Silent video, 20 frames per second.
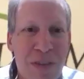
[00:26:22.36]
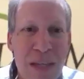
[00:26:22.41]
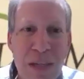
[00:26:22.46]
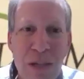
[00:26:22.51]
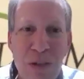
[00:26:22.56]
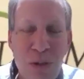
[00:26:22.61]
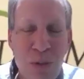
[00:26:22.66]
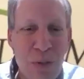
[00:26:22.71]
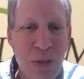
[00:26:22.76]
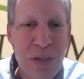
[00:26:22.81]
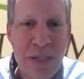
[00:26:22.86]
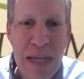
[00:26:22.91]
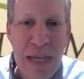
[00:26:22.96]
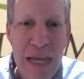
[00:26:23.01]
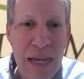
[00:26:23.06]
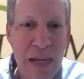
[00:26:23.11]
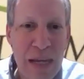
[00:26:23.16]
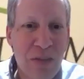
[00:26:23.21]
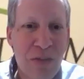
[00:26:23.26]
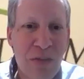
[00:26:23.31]
and do a
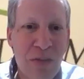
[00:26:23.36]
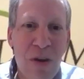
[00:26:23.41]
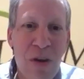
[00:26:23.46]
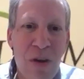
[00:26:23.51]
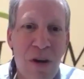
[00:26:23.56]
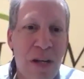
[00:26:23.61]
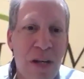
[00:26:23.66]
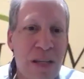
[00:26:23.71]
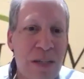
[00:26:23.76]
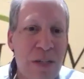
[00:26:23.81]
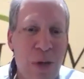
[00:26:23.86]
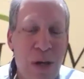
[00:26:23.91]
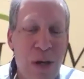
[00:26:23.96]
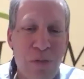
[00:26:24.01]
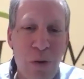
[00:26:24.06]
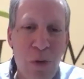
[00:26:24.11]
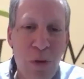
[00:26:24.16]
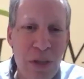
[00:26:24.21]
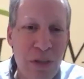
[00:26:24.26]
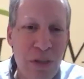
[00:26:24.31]
TEDx talk, and you
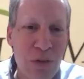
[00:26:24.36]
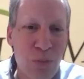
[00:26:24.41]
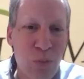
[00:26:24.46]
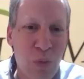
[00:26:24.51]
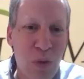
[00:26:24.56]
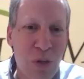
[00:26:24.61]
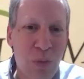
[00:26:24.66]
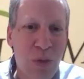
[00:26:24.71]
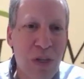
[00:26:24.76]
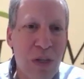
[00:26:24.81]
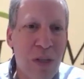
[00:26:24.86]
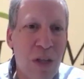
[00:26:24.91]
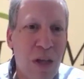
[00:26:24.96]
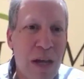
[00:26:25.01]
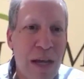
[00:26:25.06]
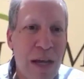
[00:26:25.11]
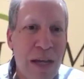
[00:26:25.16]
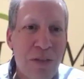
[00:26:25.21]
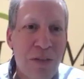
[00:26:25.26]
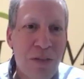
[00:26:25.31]
have all these one-on-one
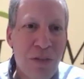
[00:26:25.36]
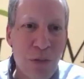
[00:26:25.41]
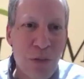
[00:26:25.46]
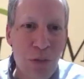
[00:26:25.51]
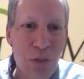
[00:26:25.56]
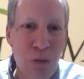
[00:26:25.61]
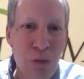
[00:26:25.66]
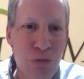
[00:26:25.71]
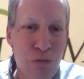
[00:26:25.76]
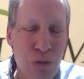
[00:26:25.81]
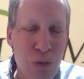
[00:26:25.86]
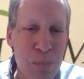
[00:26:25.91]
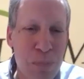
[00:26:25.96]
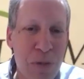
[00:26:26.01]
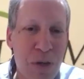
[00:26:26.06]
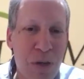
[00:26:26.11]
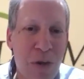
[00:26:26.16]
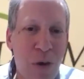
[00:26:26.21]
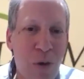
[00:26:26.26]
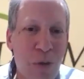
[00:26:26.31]
clients, you do
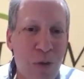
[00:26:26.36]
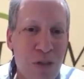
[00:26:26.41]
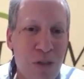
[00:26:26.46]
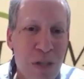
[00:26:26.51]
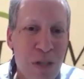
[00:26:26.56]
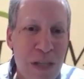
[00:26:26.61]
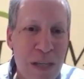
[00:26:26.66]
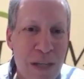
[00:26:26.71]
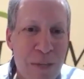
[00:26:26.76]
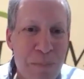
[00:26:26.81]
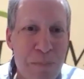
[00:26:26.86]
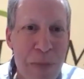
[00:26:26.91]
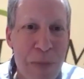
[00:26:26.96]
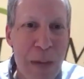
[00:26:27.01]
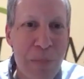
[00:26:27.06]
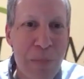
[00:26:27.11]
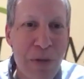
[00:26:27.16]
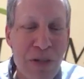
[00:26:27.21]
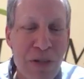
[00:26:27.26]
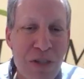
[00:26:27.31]
group coaching and
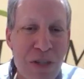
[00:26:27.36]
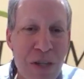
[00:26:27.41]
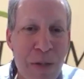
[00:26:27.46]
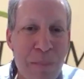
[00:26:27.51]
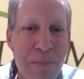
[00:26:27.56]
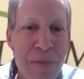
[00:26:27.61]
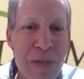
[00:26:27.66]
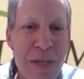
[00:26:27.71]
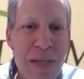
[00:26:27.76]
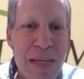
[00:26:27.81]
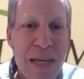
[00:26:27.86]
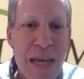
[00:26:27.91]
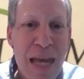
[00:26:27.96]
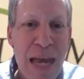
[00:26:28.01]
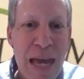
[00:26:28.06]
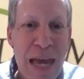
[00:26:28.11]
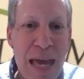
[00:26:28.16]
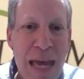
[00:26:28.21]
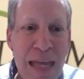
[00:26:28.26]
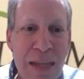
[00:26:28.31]
membership,
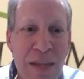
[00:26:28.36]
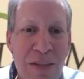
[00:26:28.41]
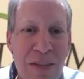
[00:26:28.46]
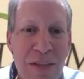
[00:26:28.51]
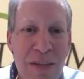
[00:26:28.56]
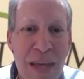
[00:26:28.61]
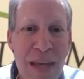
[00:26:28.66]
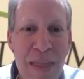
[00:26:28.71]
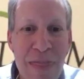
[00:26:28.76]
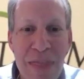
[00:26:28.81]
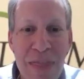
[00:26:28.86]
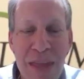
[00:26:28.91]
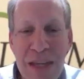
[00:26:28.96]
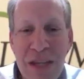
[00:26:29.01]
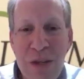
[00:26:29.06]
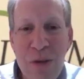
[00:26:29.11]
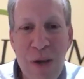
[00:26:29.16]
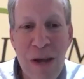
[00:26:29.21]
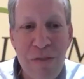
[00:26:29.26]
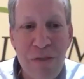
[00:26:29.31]
and then
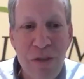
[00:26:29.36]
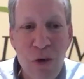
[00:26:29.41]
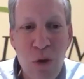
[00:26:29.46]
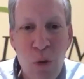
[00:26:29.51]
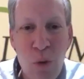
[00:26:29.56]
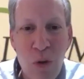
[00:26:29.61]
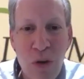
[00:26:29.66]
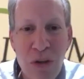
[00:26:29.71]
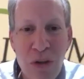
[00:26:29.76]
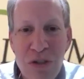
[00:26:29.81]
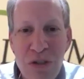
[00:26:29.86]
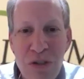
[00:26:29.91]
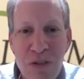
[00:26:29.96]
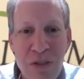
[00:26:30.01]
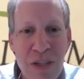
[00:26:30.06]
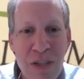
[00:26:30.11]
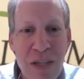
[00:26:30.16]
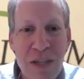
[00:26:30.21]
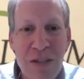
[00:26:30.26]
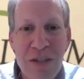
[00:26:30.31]
you have a course you're
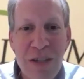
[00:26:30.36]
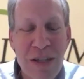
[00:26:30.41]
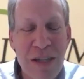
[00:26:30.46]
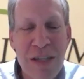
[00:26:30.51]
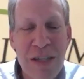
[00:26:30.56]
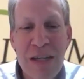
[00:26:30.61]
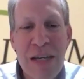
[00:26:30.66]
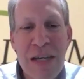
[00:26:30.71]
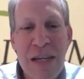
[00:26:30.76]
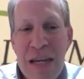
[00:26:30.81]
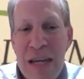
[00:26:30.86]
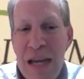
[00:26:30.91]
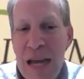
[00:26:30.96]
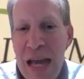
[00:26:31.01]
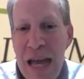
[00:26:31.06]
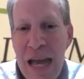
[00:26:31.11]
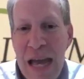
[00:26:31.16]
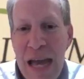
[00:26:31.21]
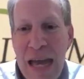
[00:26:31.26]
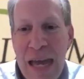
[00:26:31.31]
teaching,
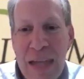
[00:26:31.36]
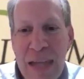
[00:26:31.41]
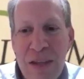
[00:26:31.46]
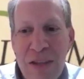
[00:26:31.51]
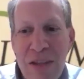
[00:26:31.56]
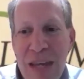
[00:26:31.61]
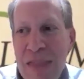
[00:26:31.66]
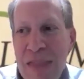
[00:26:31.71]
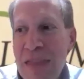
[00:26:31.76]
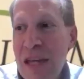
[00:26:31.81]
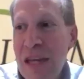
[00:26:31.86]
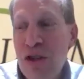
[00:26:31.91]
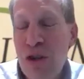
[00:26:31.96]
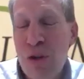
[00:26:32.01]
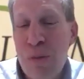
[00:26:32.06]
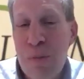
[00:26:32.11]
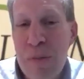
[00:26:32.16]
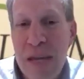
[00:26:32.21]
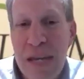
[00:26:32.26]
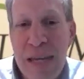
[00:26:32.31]
and then
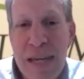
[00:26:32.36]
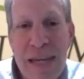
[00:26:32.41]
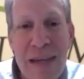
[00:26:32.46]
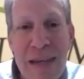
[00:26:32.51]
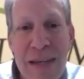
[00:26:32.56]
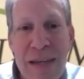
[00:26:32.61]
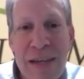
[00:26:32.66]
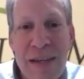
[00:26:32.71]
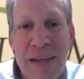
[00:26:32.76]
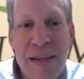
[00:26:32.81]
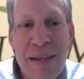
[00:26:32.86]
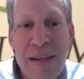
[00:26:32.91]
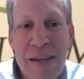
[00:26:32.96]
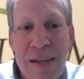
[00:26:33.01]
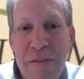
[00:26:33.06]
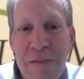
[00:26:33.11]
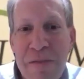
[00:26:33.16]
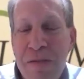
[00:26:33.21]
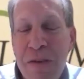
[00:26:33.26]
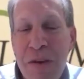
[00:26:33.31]
you're meeting
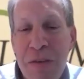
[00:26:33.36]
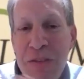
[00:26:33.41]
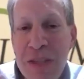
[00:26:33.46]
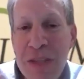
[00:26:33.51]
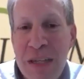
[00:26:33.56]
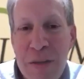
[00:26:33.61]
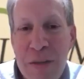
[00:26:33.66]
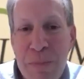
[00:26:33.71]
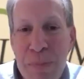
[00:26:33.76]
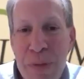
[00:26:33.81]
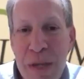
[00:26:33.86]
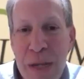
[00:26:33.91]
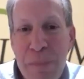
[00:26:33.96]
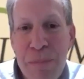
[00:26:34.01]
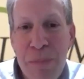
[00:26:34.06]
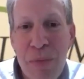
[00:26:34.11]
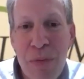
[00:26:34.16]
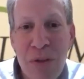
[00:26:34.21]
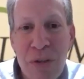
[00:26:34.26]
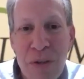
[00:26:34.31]
15
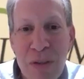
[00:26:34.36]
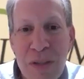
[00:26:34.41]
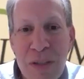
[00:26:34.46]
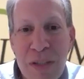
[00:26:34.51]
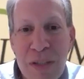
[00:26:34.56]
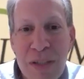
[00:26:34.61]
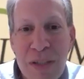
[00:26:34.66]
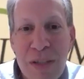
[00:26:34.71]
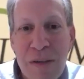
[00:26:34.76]
people